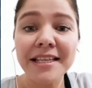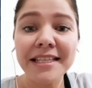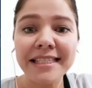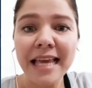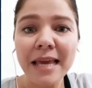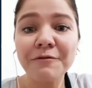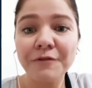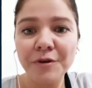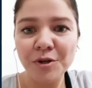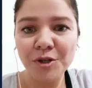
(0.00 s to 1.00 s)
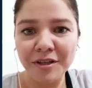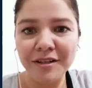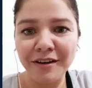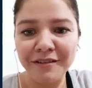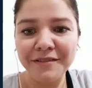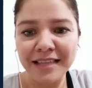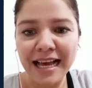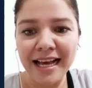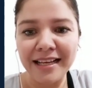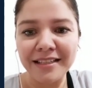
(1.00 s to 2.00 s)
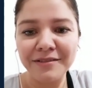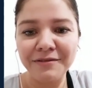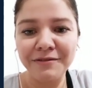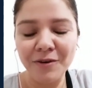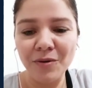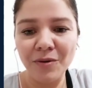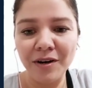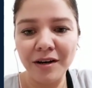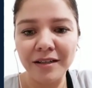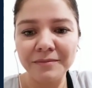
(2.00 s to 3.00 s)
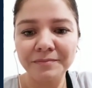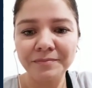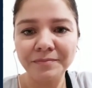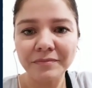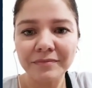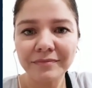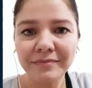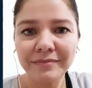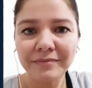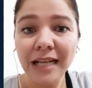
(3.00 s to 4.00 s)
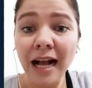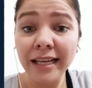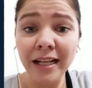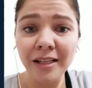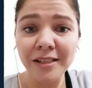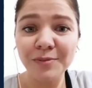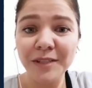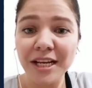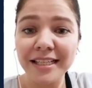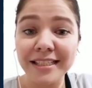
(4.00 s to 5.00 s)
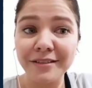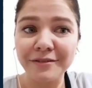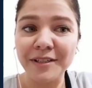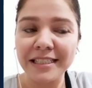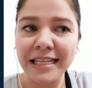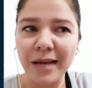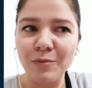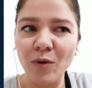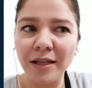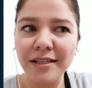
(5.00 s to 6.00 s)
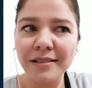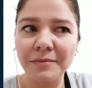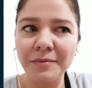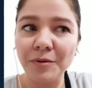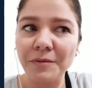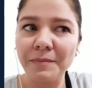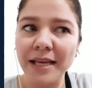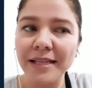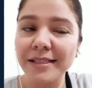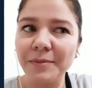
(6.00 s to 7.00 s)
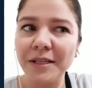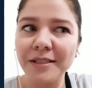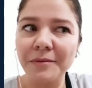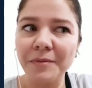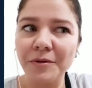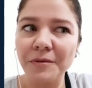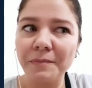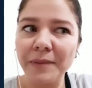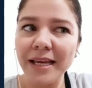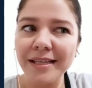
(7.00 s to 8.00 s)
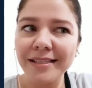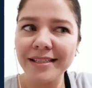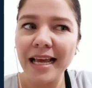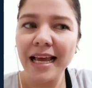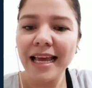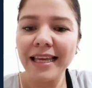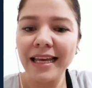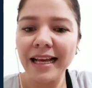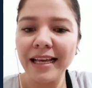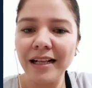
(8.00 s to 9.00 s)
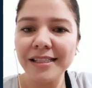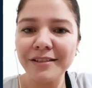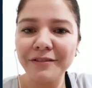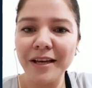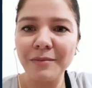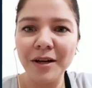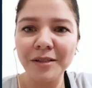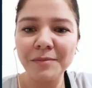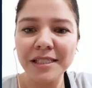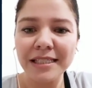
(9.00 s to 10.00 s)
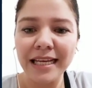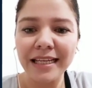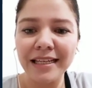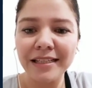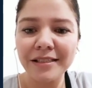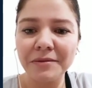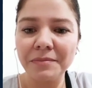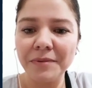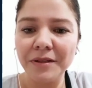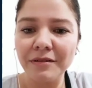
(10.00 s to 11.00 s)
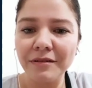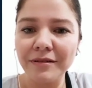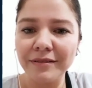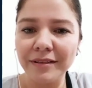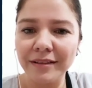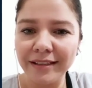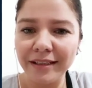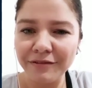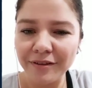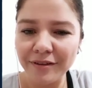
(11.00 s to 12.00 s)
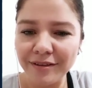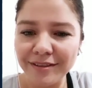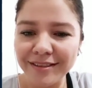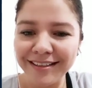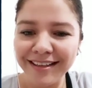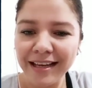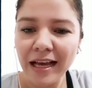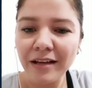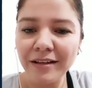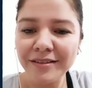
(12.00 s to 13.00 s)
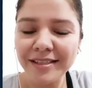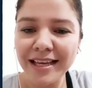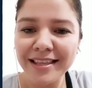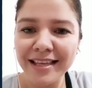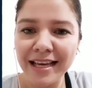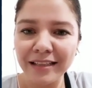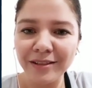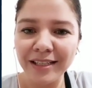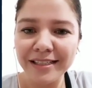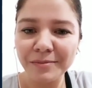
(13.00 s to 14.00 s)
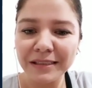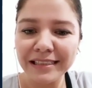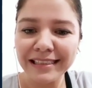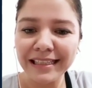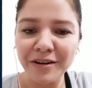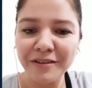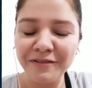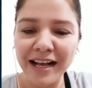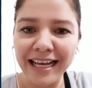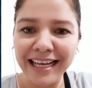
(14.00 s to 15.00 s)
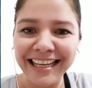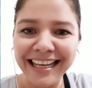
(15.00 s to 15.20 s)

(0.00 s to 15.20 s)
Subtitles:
same version of that for IELTS, which has a different name. One is computer-based, CPE is computer-based, and IELTS, if I am not mistaken, it's computer-delivered. How do you say that, Lorenza? Please clarify.